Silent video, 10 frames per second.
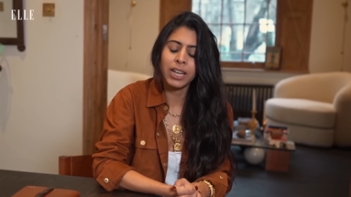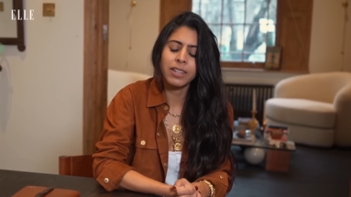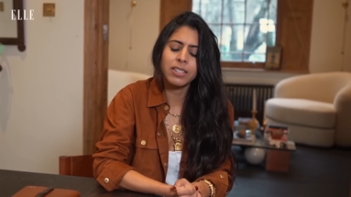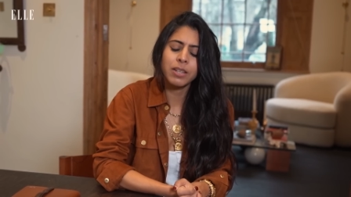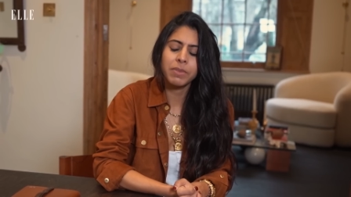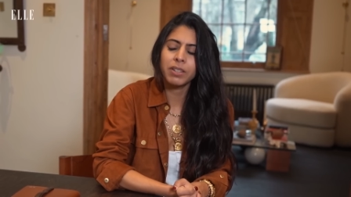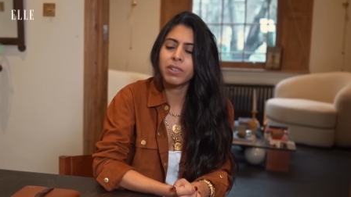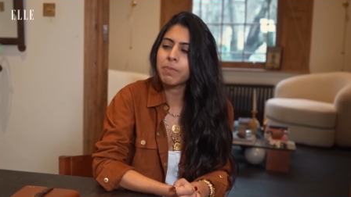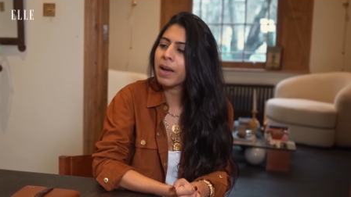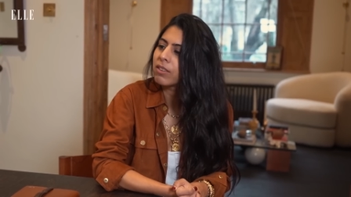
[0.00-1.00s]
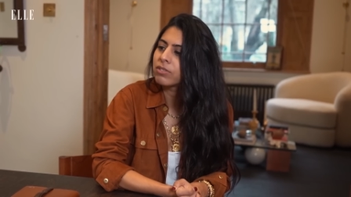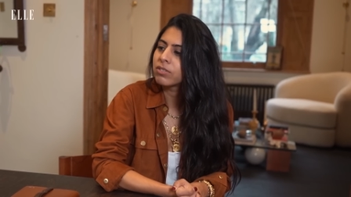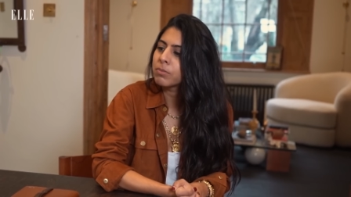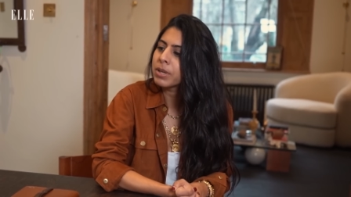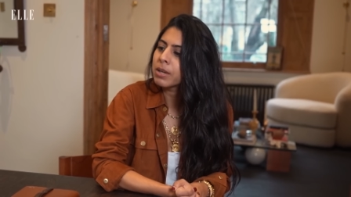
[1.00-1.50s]
And there's something really powerful
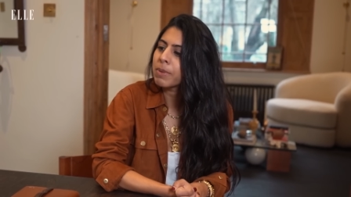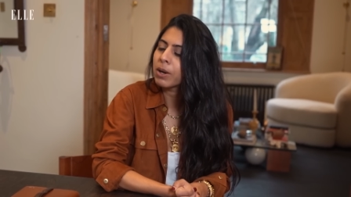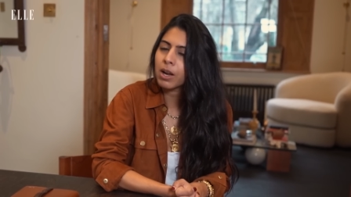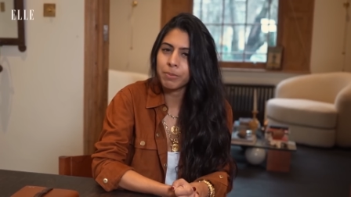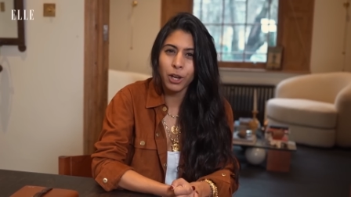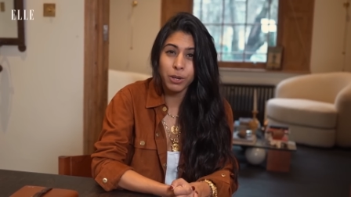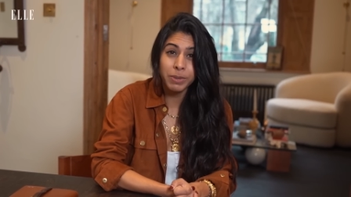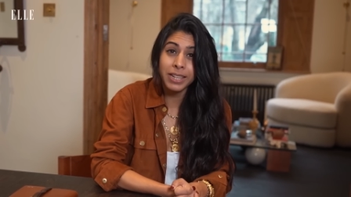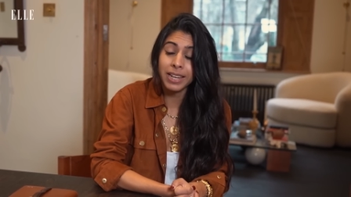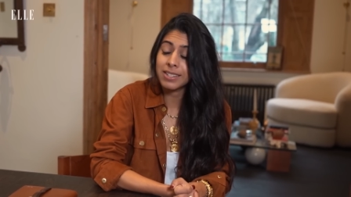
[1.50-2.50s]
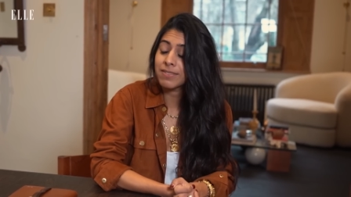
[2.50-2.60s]
for me about coming home at the end